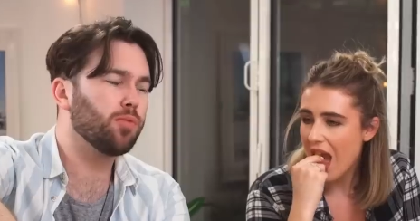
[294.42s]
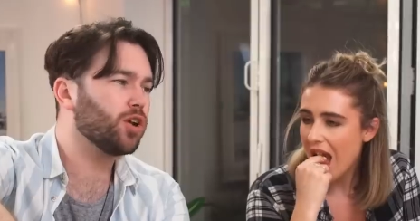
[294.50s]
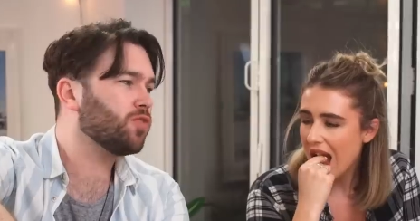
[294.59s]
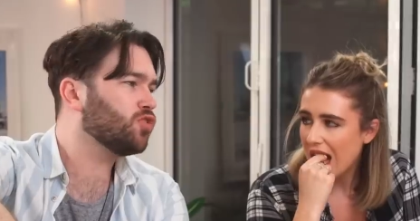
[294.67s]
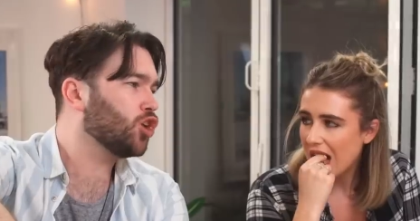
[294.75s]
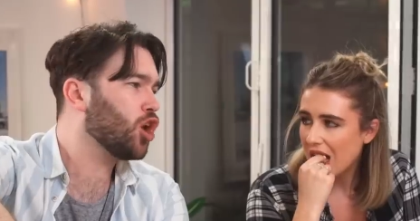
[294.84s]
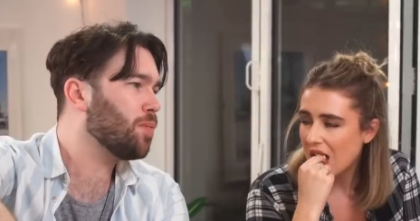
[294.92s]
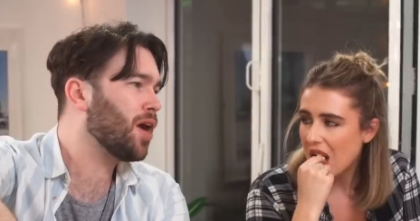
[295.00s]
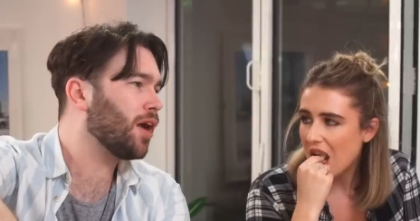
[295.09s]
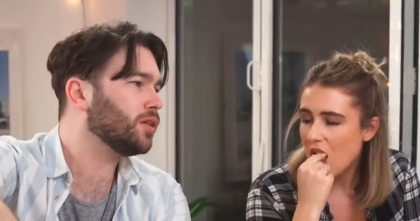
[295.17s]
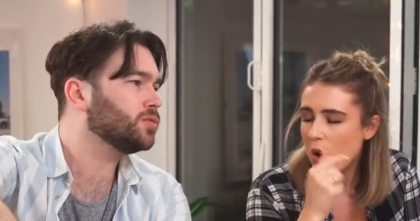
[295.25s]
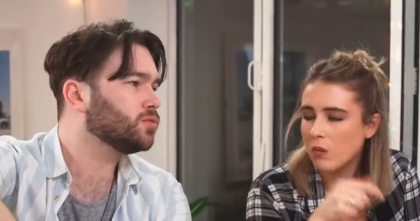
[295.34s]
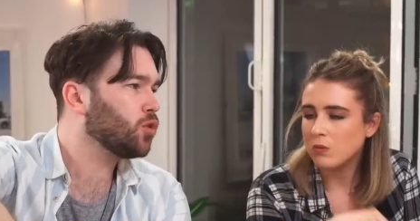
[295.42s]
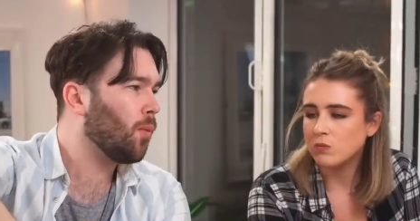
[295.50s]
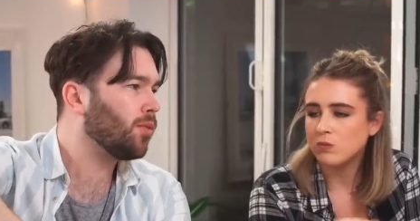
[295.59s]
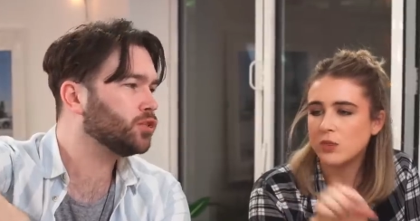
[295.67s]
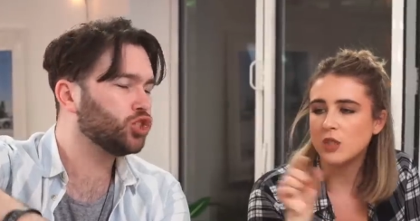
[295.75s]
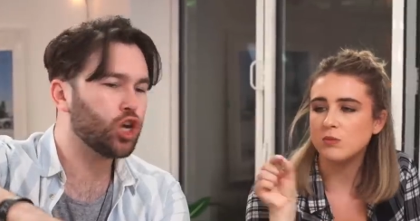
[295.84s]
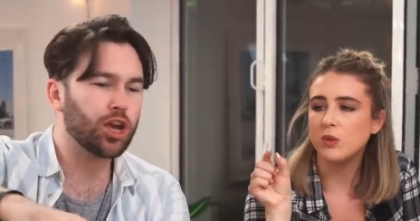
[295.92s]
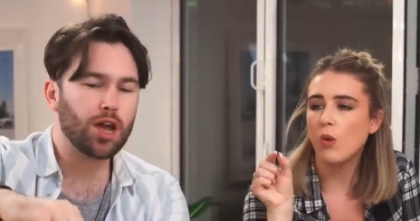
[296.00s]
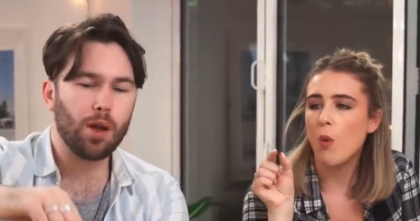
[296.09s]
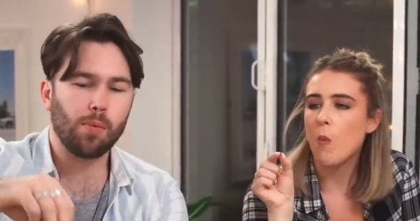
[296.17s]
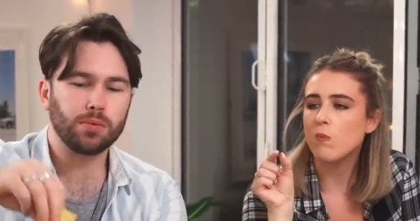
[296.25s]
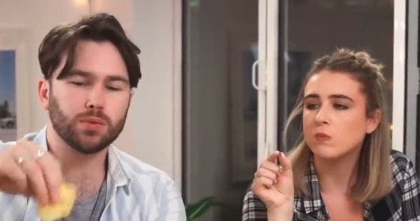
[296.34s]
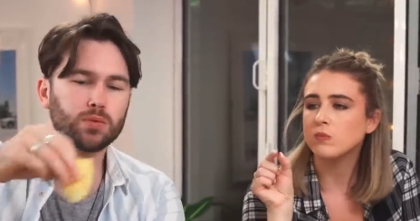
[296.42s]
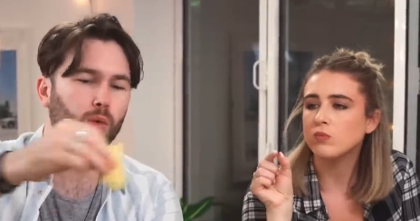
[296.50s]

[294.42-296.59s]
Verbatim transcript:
Speaker 1: I'm going to have to go back. Check it.